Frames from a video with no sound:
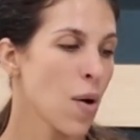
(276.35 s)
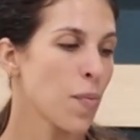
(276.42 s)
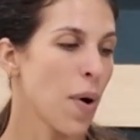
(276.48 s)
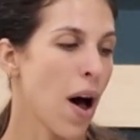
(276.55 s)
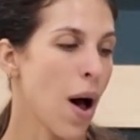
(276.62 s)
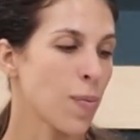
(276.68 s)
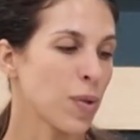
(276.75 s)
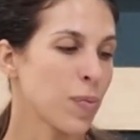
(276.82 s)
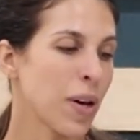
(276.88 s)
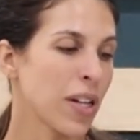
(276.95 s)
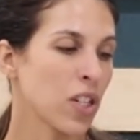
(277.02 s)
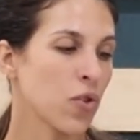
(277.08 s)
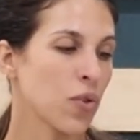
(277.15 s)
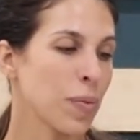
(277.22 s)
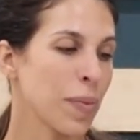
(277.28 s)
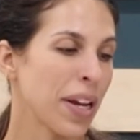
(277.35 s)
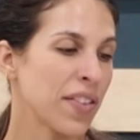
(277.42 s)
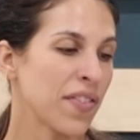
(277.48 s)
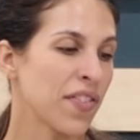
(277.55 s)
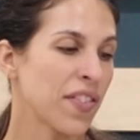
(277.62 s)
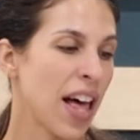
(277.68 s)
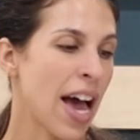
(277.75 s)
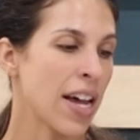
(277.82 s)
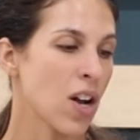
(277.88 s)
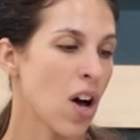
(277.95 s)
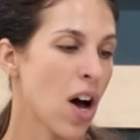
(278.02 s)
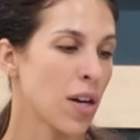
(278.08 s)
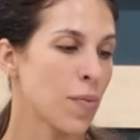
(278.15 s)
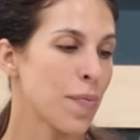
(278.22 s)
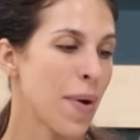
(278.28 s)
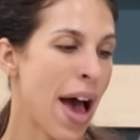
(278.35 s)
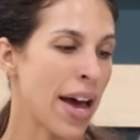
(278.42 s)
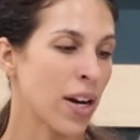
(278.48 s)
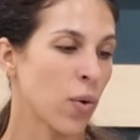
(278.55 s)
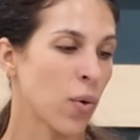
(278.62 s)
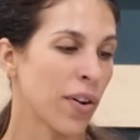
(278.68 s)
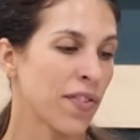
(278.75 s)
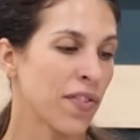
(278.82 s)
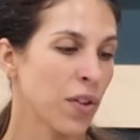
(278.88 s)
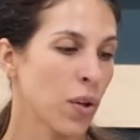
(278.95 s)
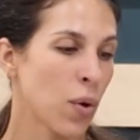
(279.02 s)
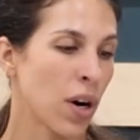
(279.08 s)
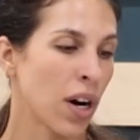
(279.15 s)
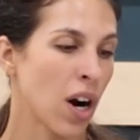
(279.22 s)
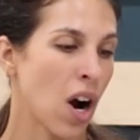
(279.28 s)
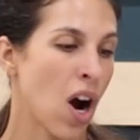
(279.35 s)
Palms must remain flat on mat or floor,